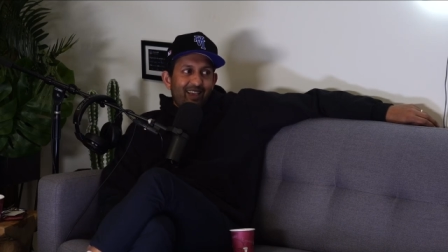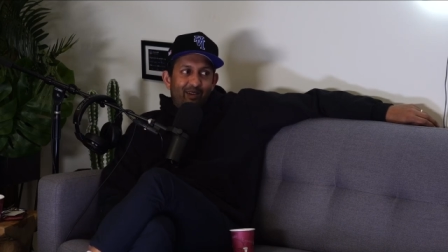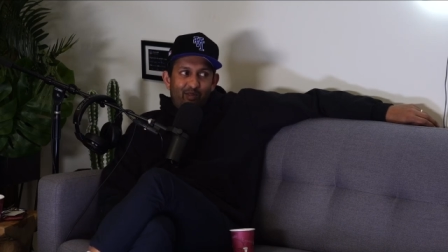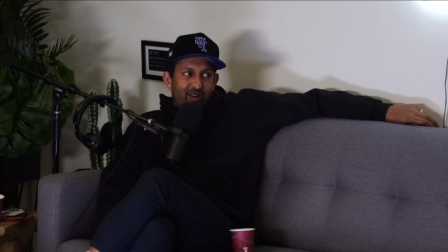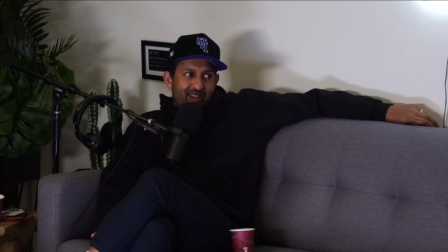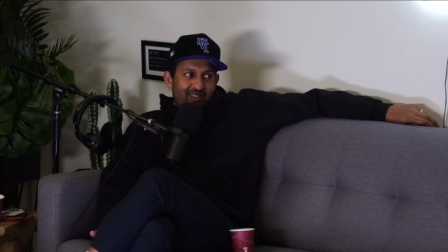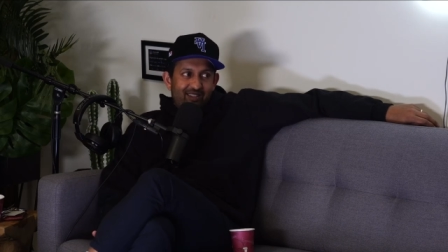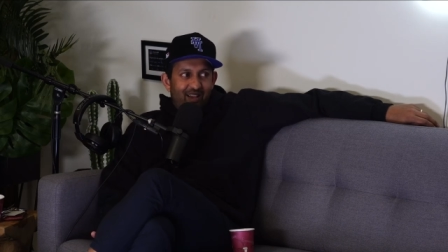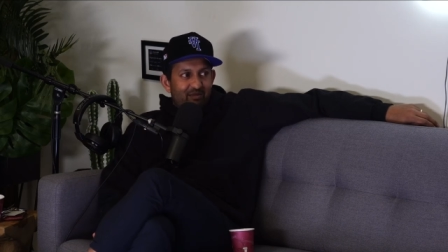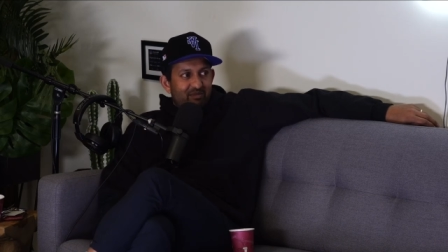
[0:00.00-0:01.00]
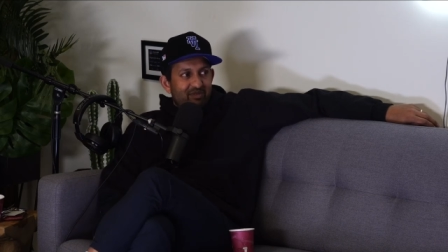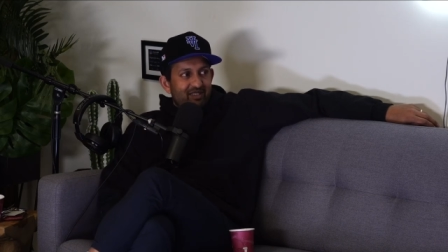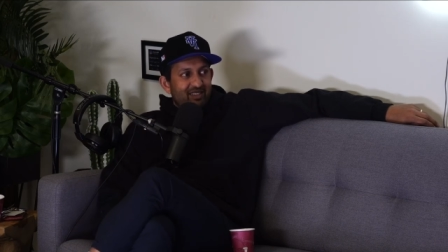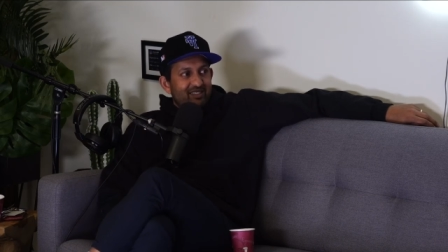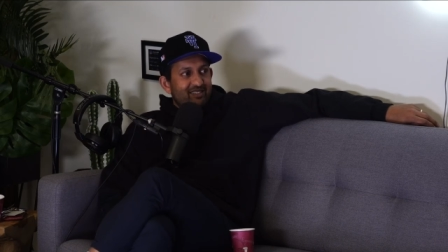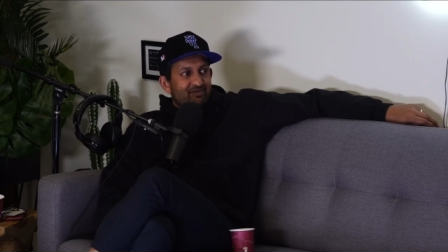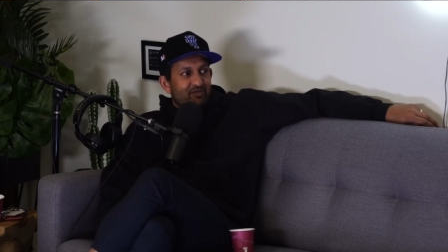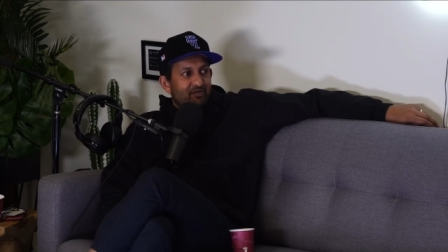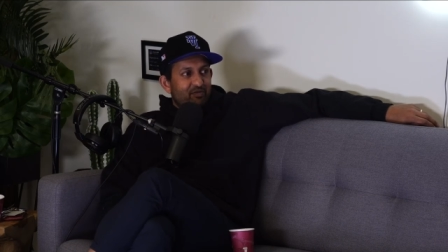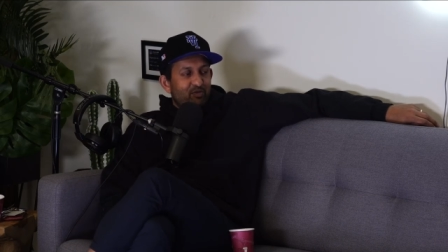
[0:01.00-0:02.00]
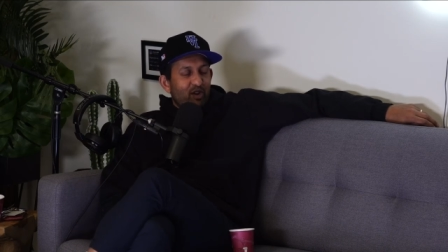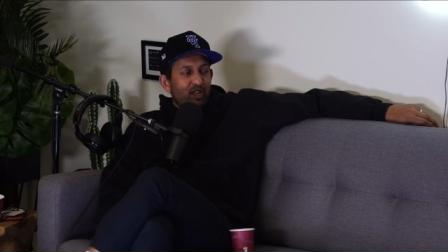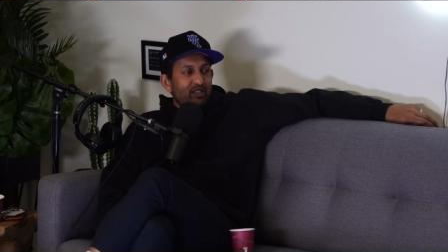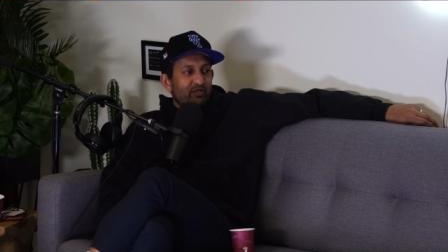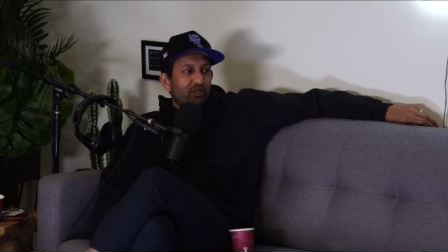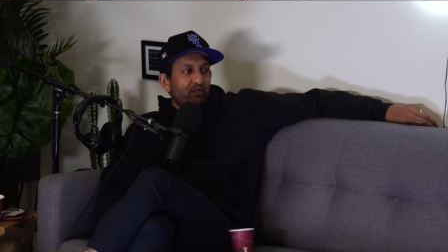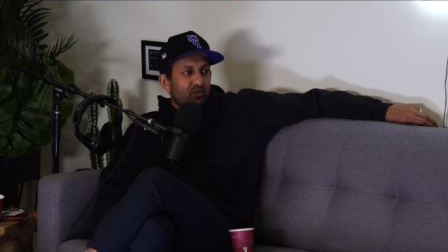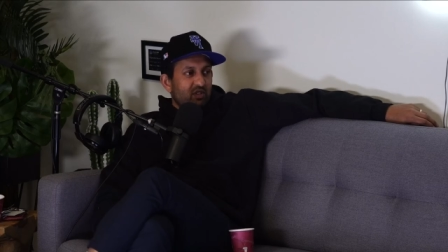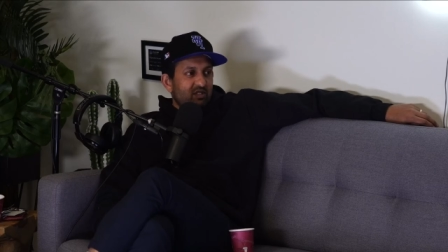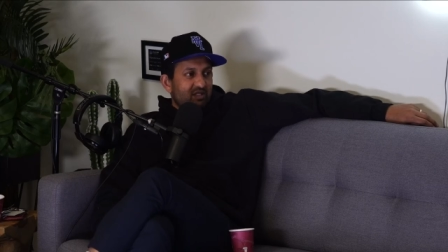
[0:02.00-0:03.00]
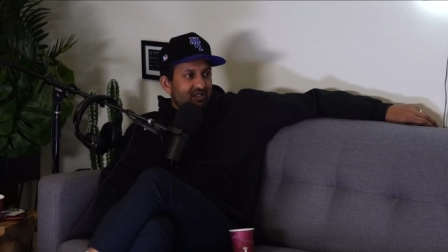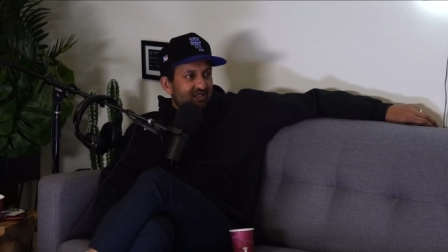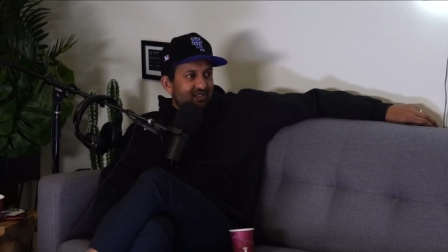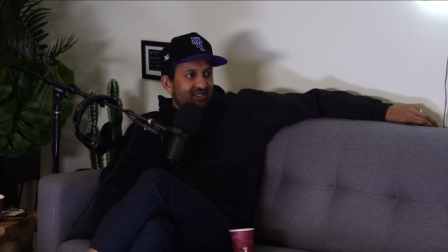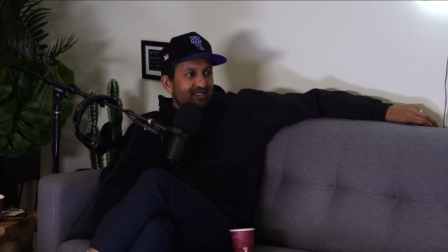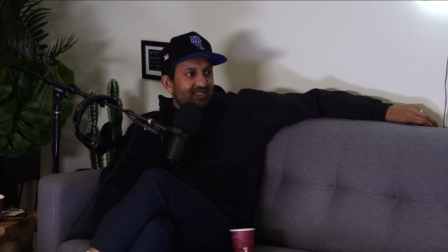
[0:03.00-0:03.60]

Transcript: Yeah, working's dumb. Yeah. It's working's for losers. Got it.